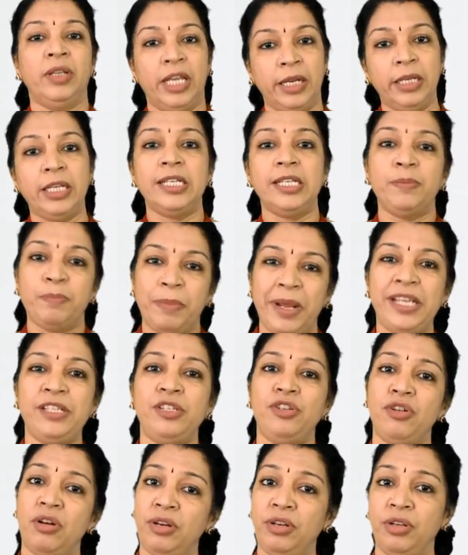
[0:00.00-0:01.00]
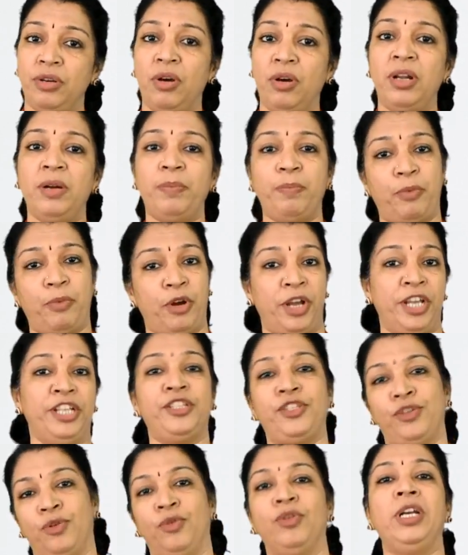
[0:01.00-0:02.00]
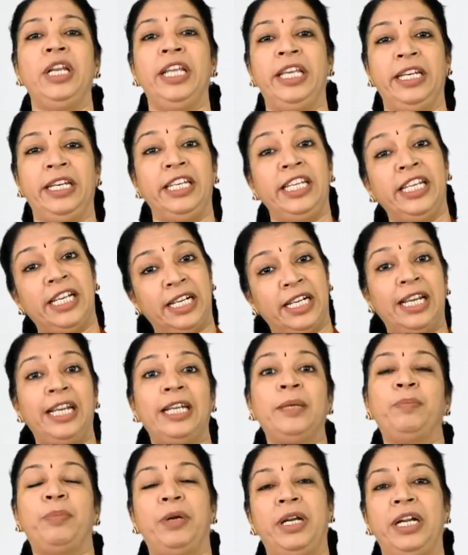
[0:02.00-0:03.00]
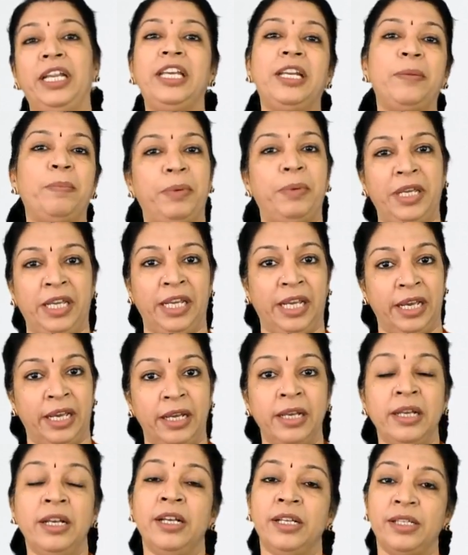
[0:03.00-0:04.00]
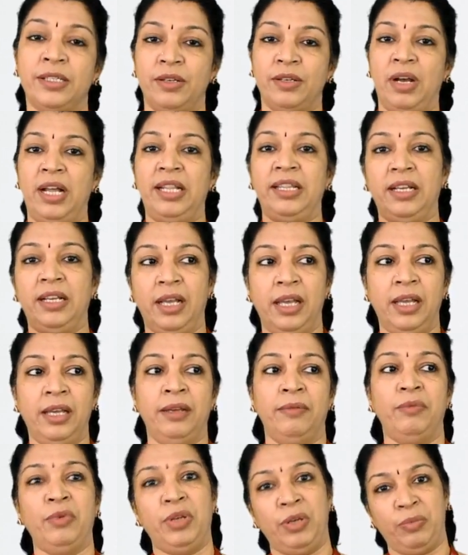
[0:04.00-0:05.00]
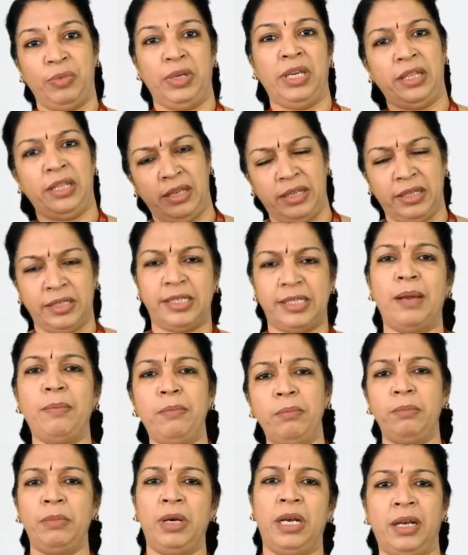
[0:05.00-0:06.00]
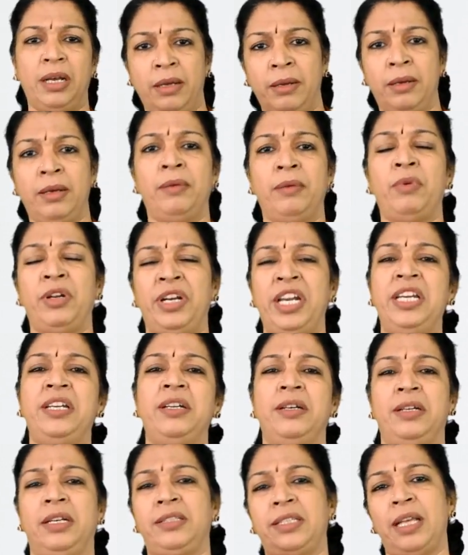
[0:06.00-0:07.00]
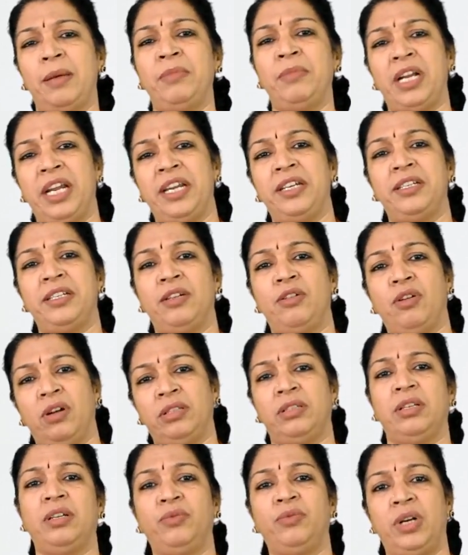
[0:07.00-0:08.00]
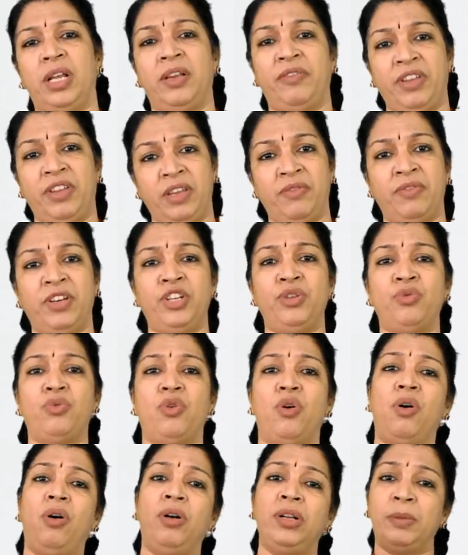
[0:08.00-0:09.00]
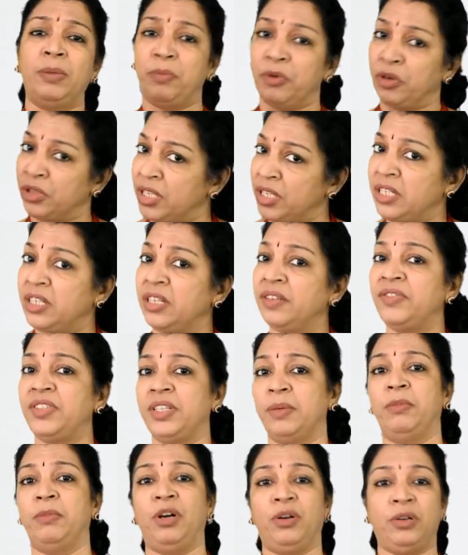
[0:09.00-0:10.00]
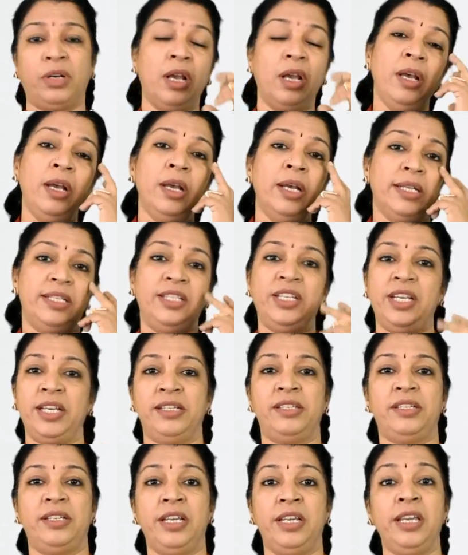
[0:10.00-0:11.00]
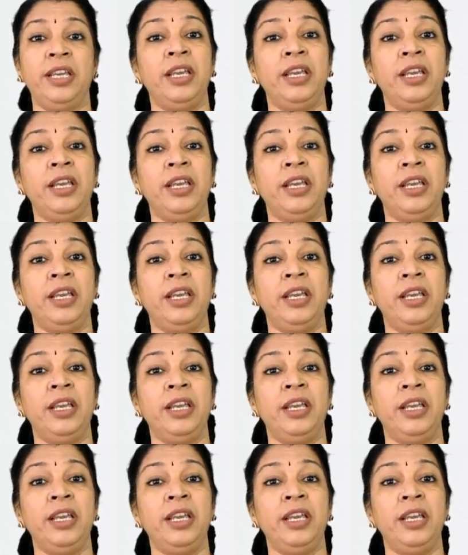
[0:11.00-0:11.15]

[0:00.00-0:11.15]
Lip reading: it is based on your points only. Neenga collect panni irupinga. So on some writer author would have given you all the positives about GST